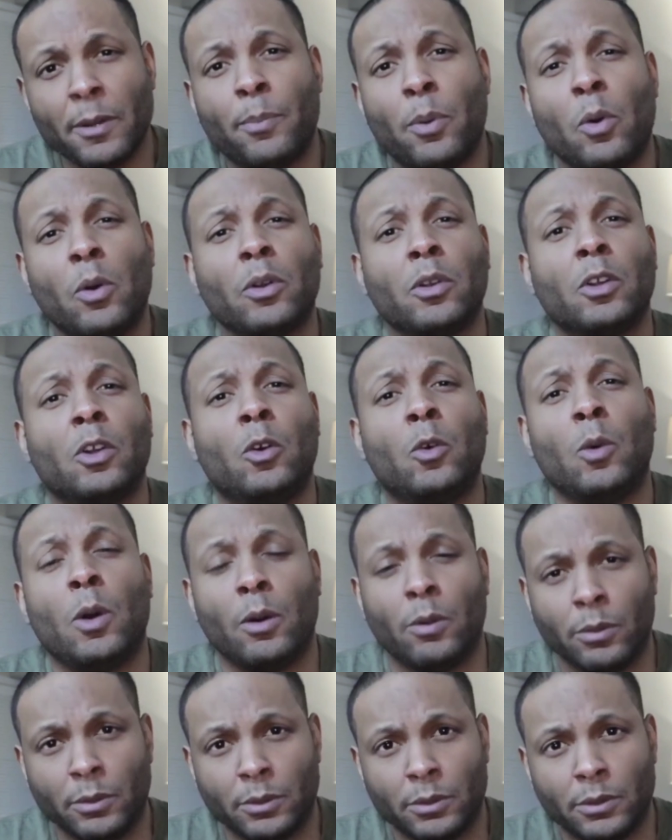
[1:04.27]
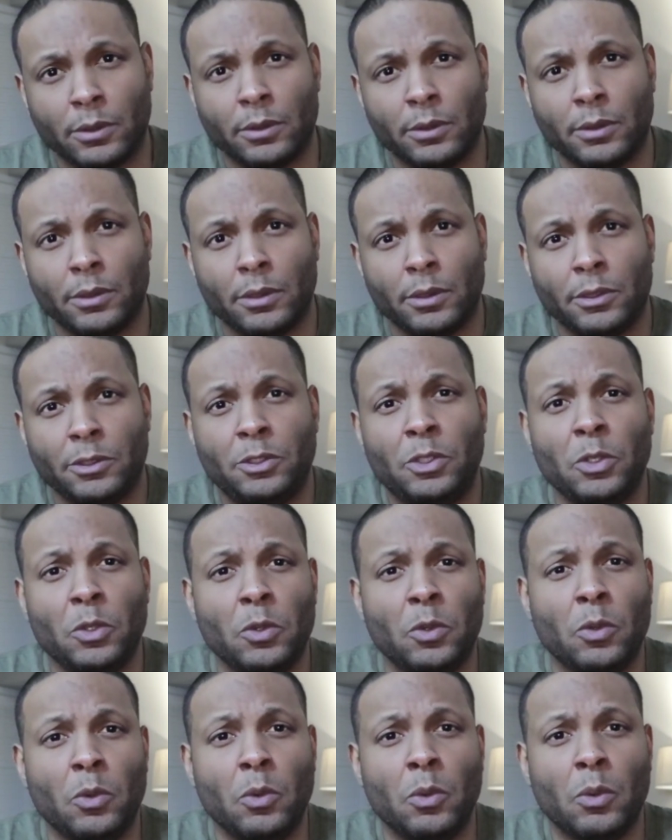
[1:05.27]
important quote
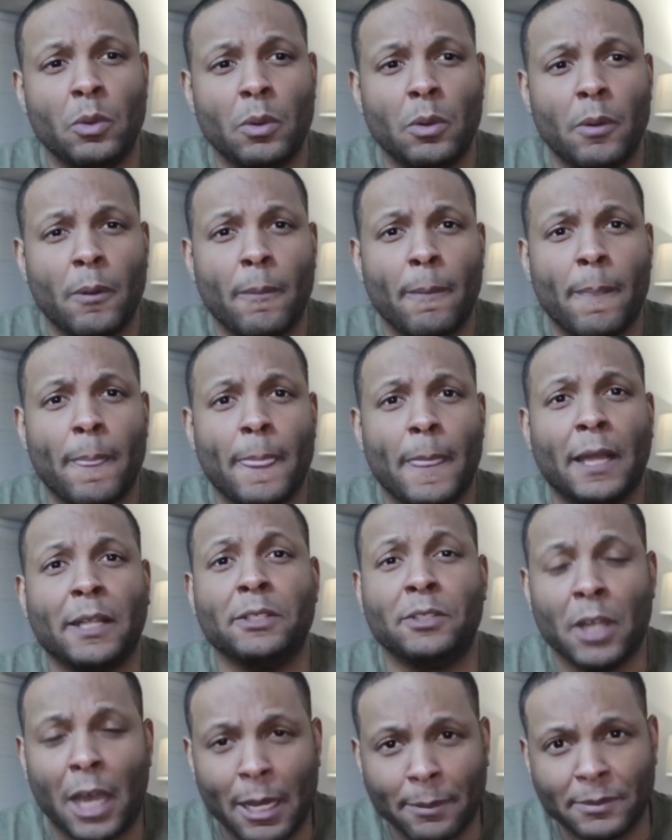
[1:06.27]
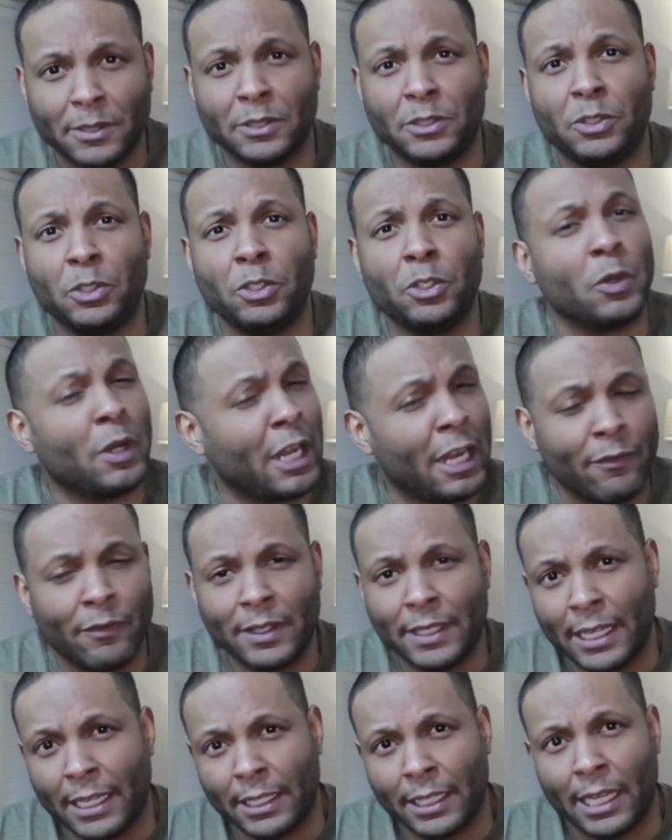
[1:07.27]
to adopt into your
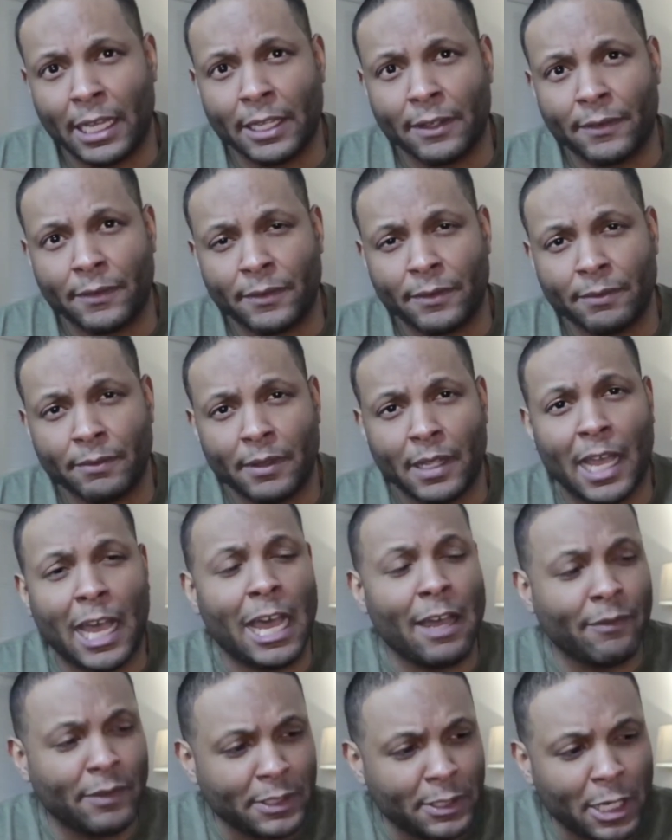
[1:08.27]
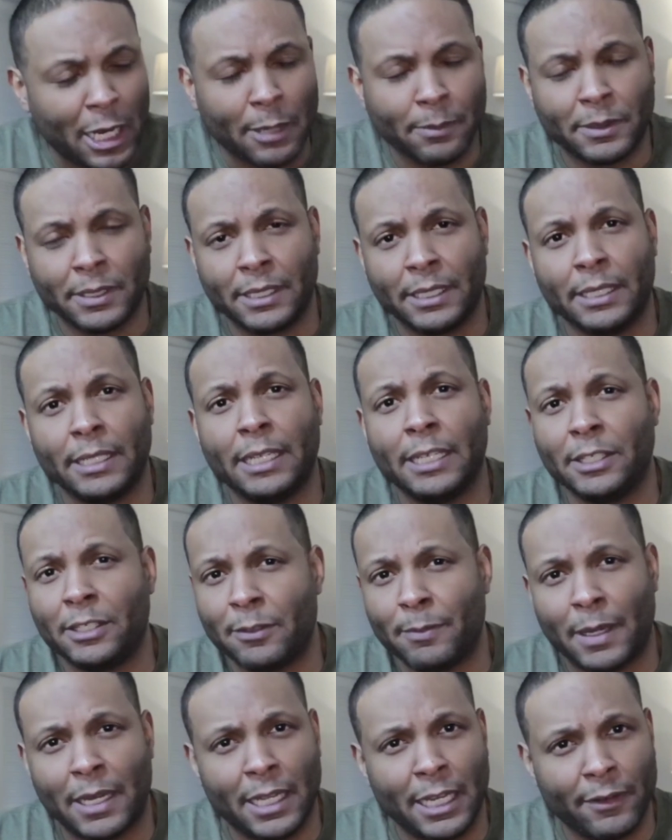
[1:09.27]
everyday life. I've adopted it into
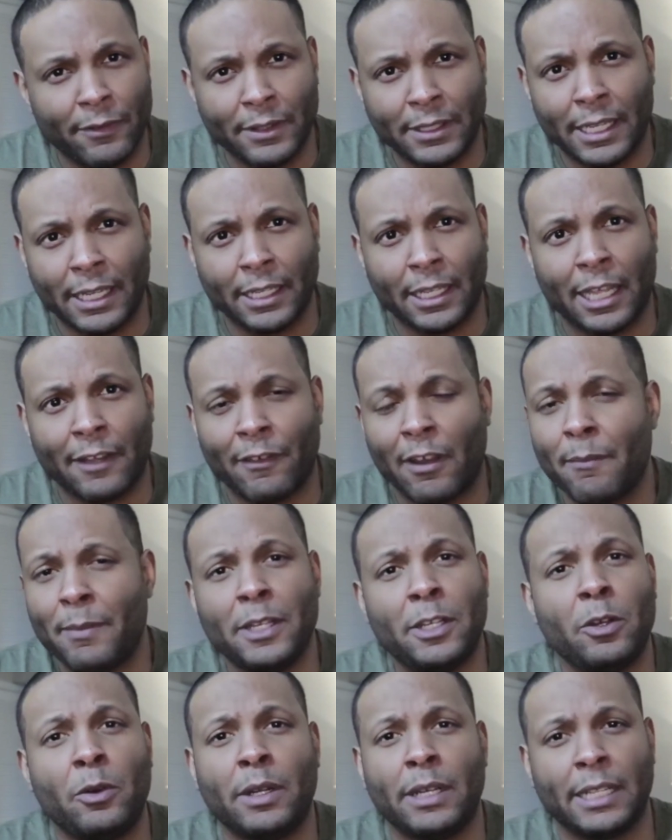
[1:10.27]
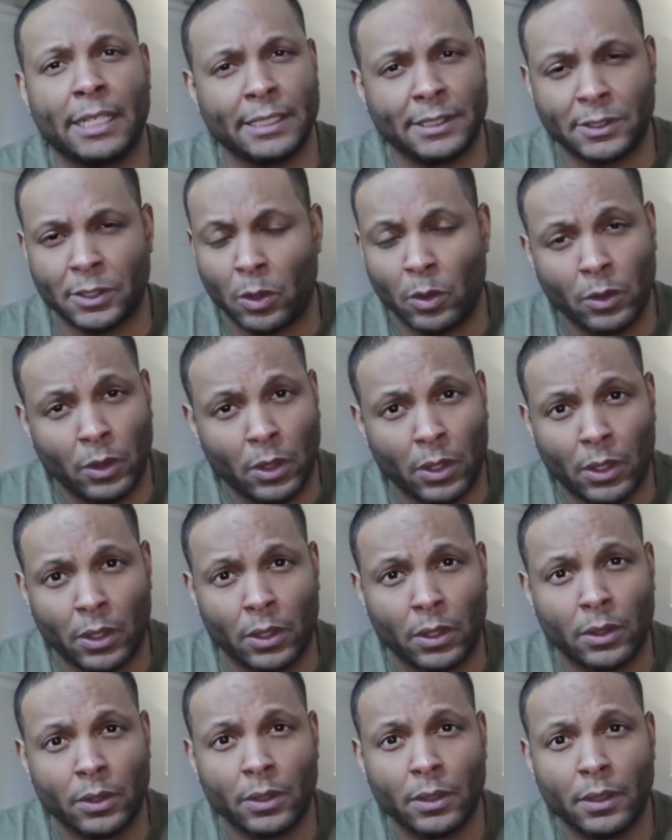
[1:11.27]
my everyday life. I've been doing it so
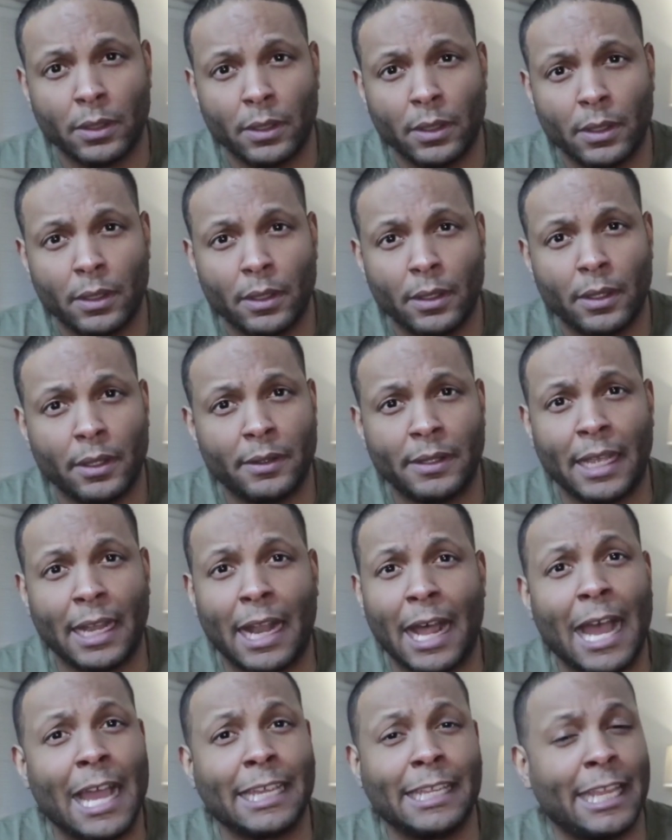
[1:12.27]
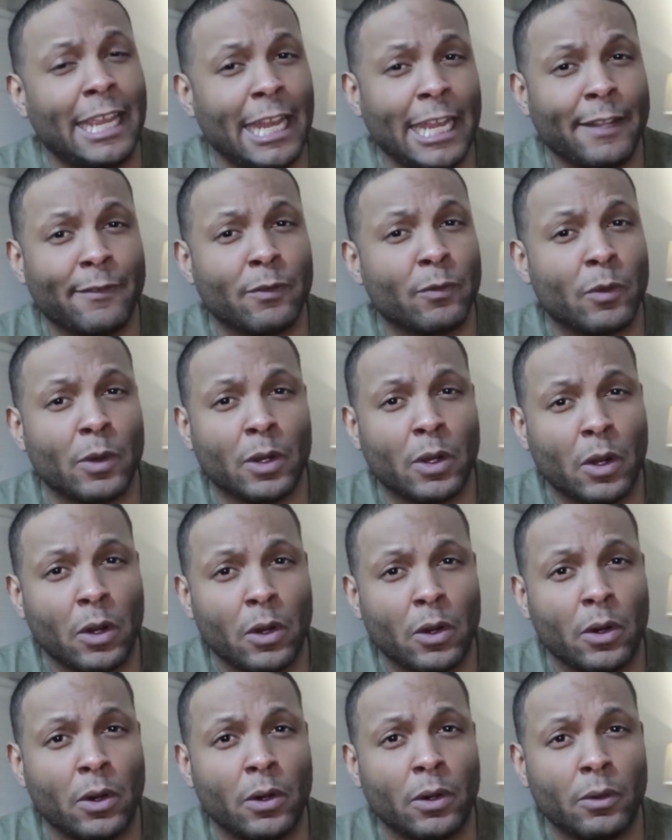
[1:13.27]
long that I can't even
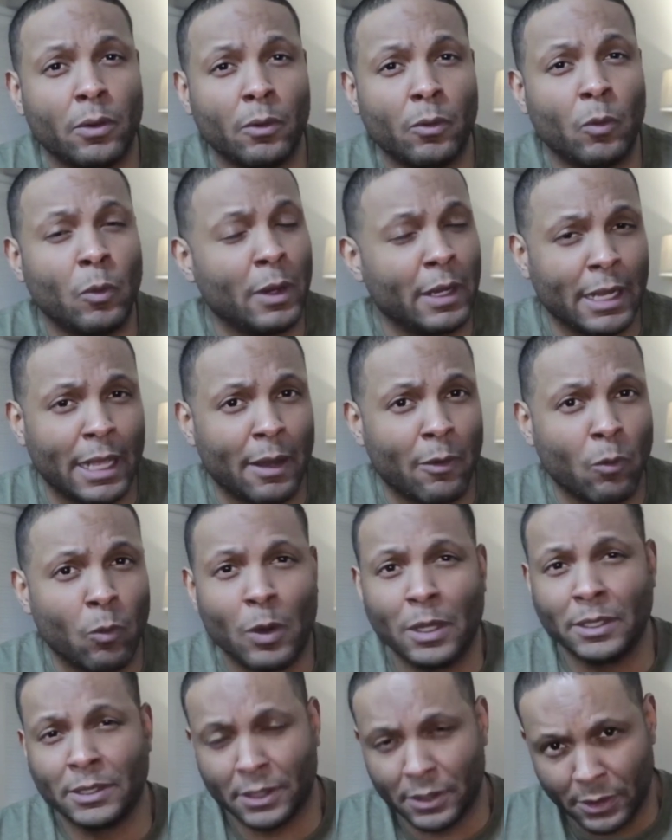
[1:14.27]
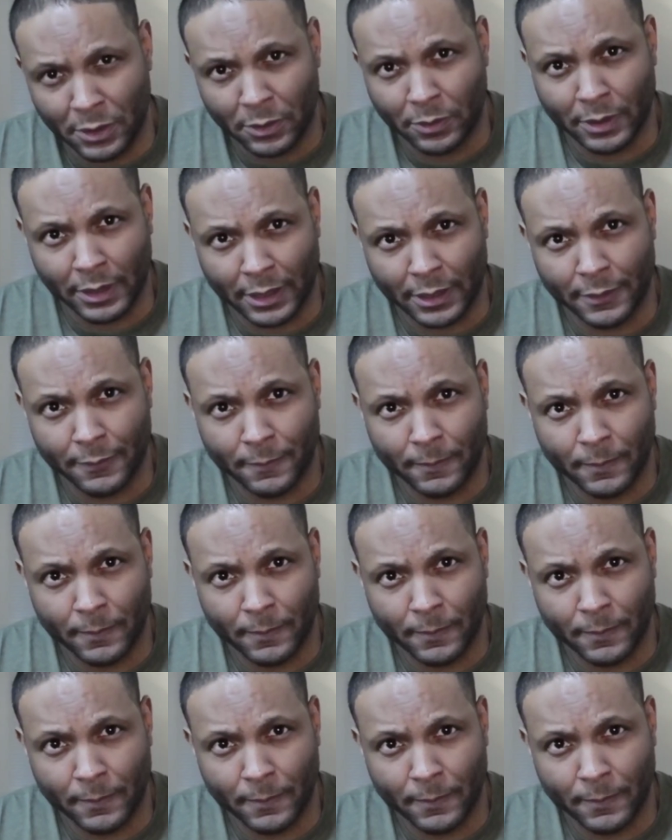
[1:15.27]
recall when I wasn't doing it.